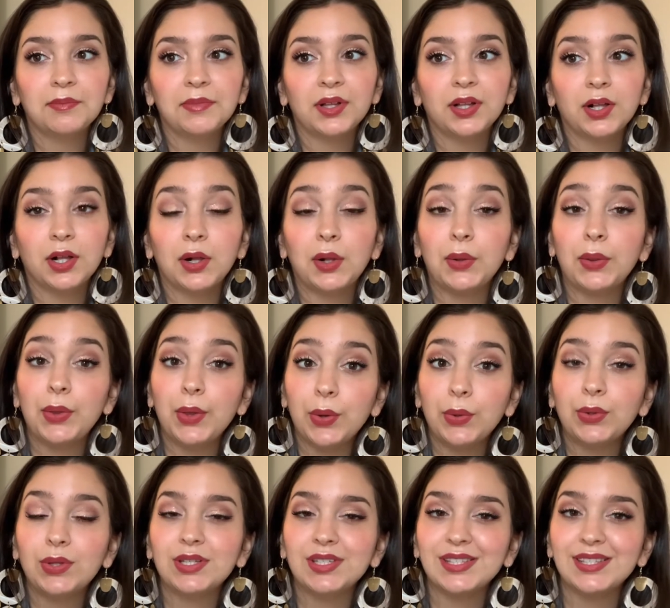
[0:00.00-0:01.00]
Although
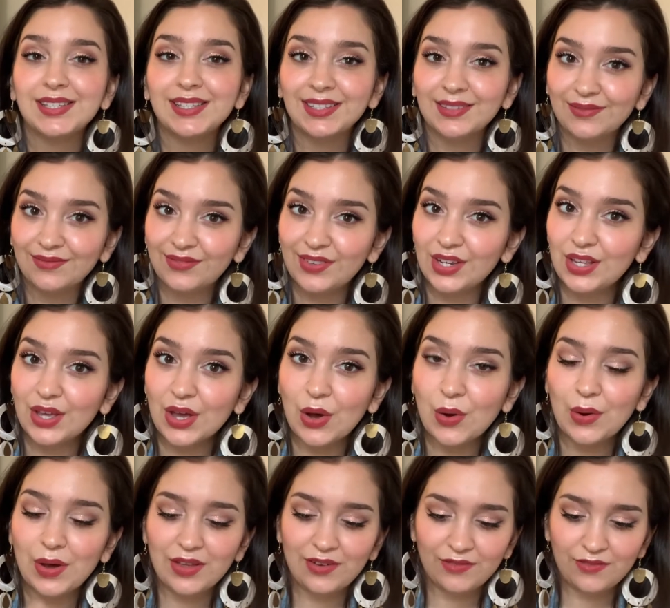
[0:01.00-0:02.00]
this
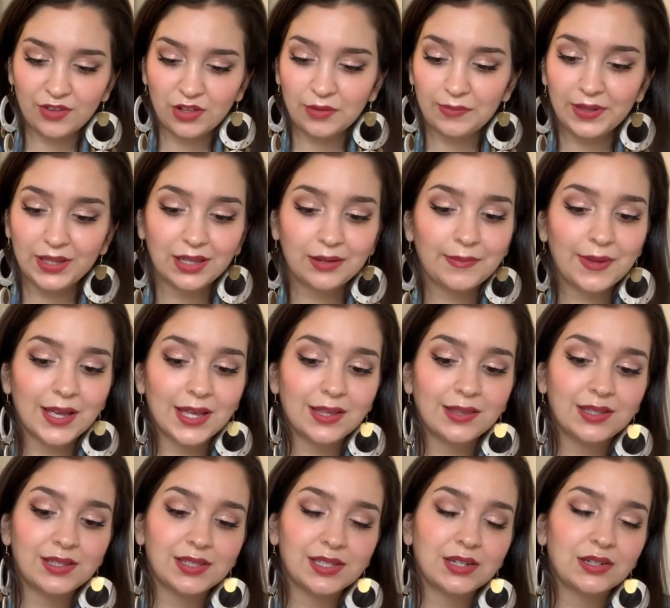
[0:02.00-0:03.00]
video and filming and making
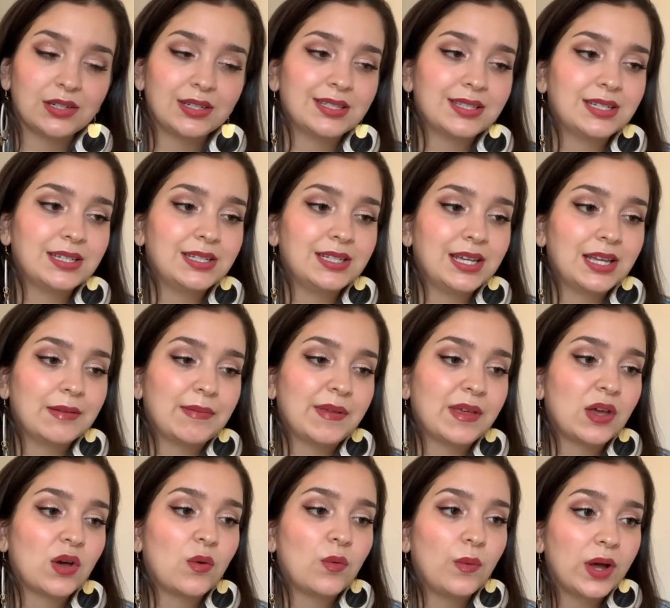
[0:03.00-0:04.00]
these earrings did take
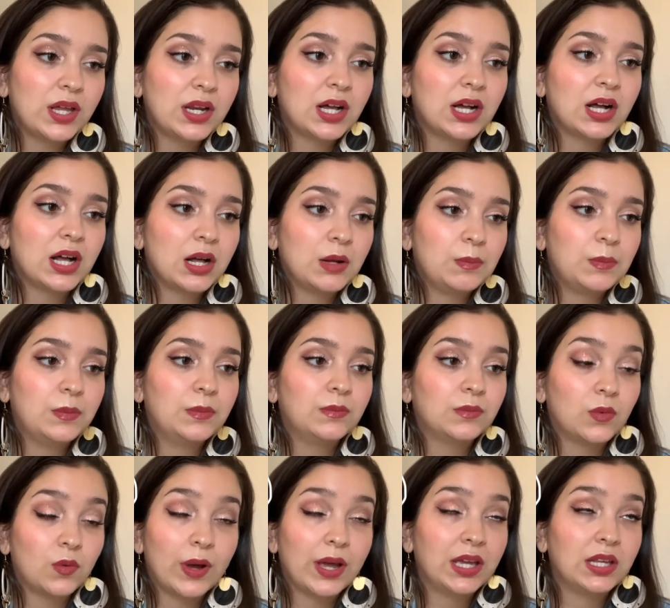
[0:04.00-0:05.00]
me quite a
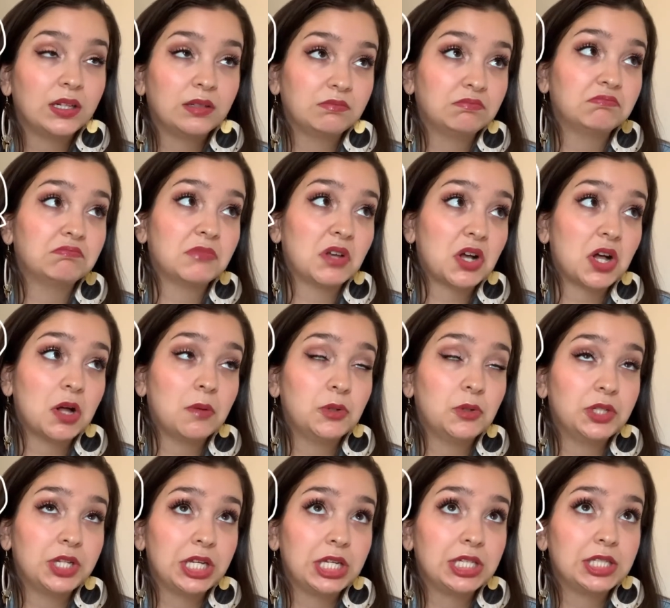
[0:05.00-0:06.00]
couple
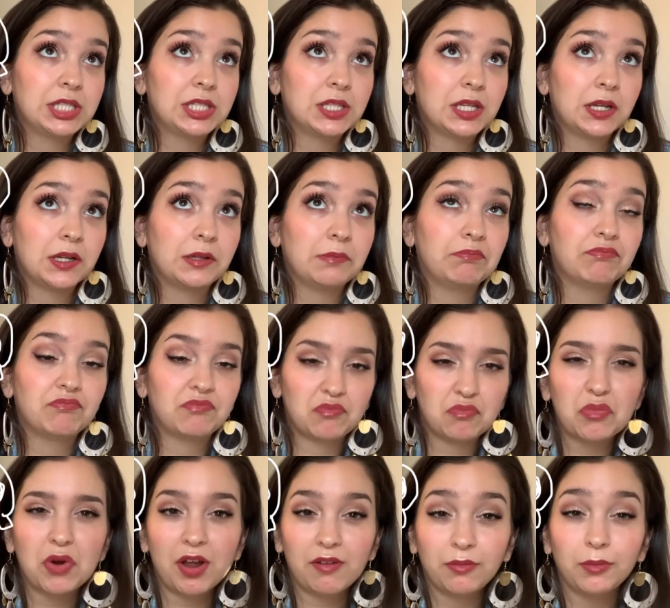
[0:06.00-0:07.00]
days,
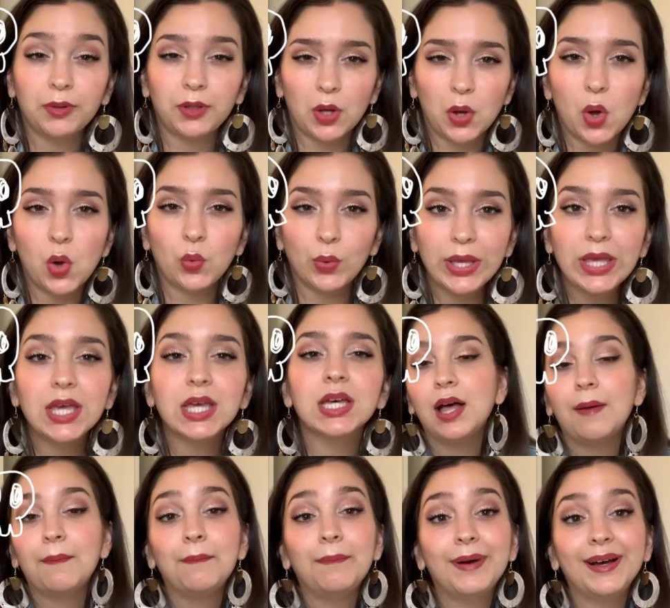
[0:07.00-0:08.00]
probably a whole week.
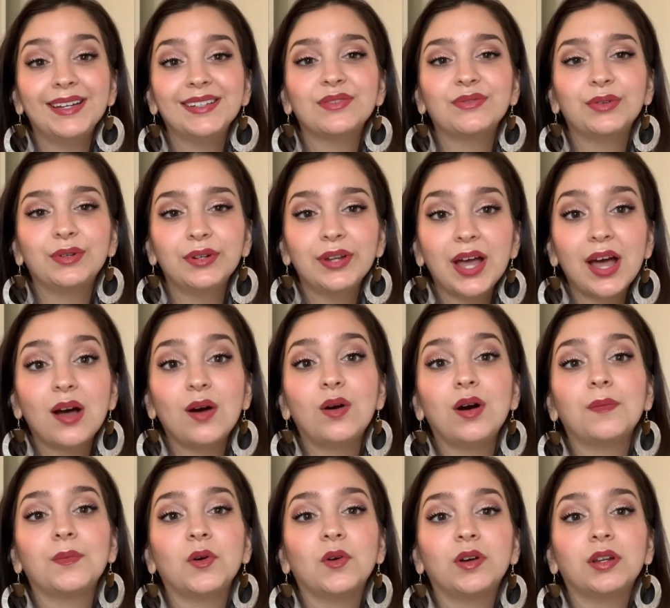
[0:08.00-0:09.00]
But for now,
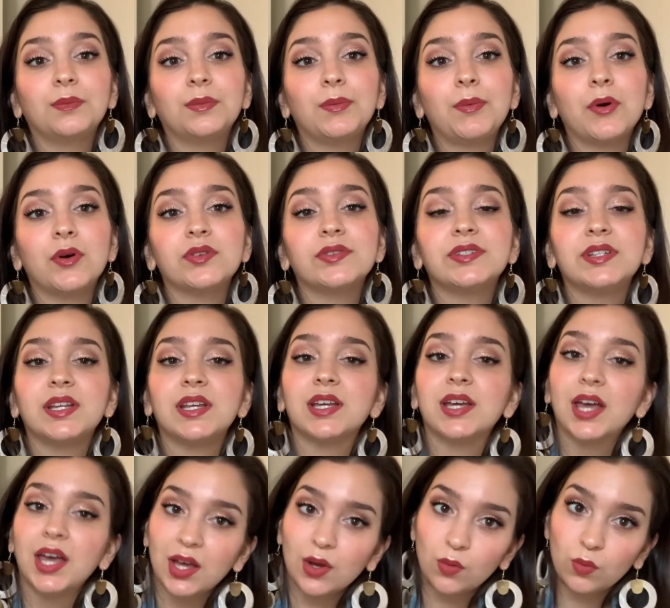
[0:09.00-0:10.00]
I'm going to be posting
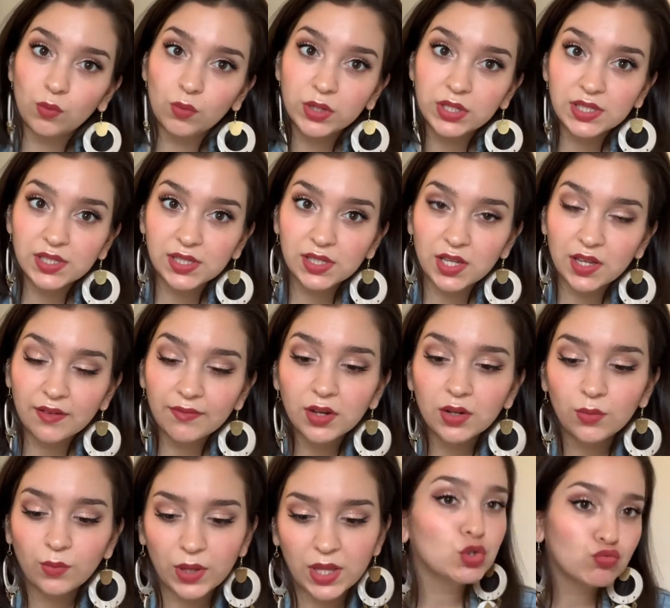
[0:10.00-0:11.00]
once every
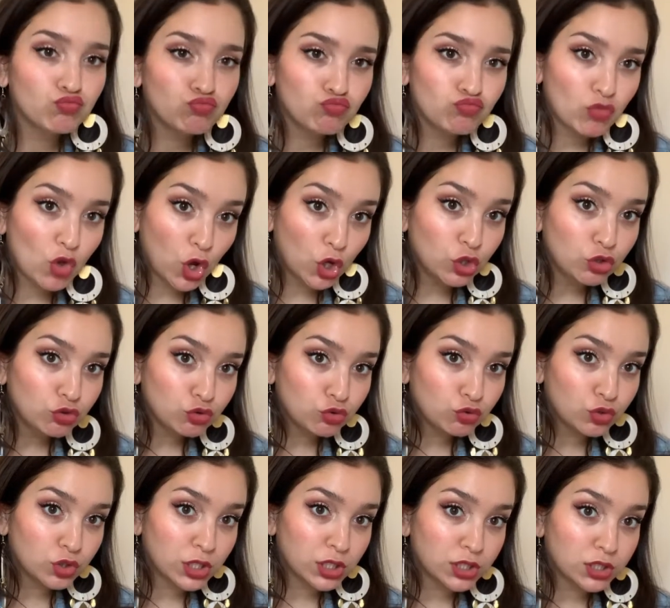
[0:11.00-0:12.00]
week on
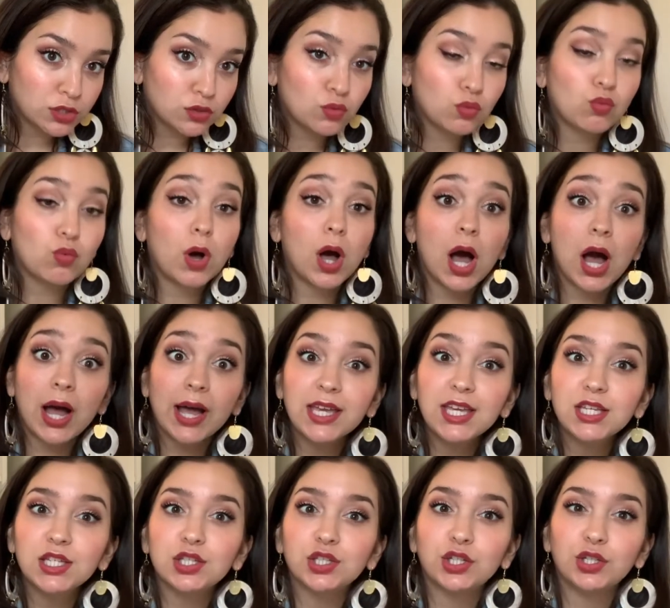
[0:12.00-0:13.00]
Tuesdays. Why,
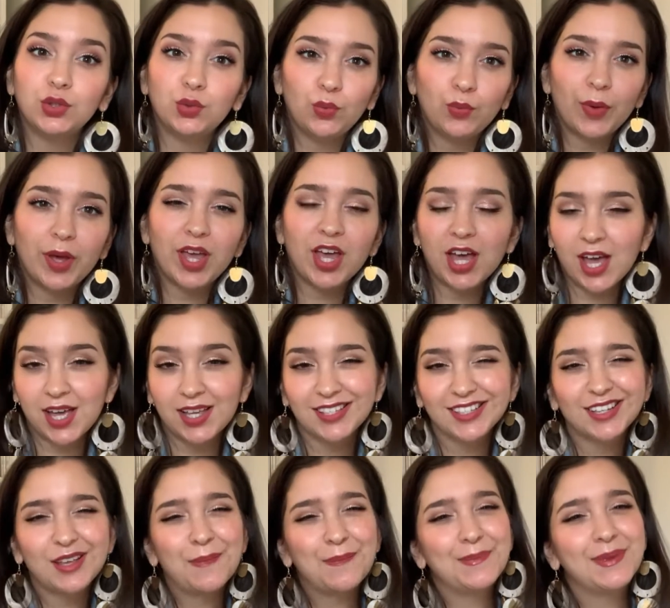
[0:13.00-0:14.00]
you may
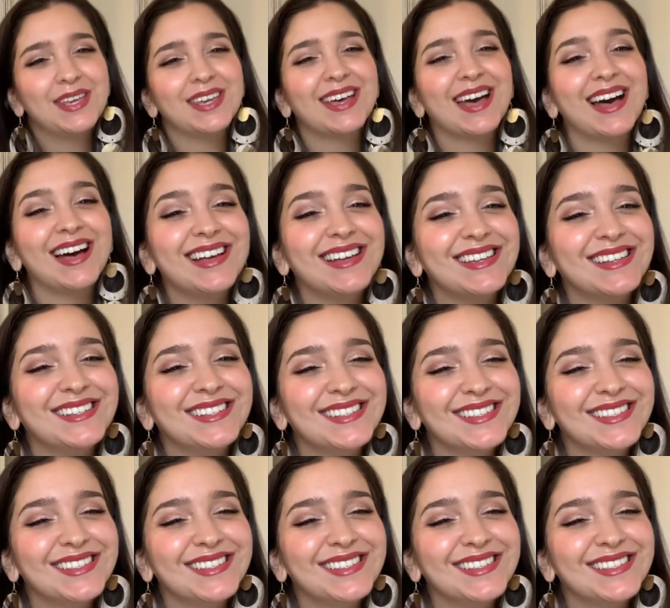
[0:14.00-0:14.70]
ask? Because,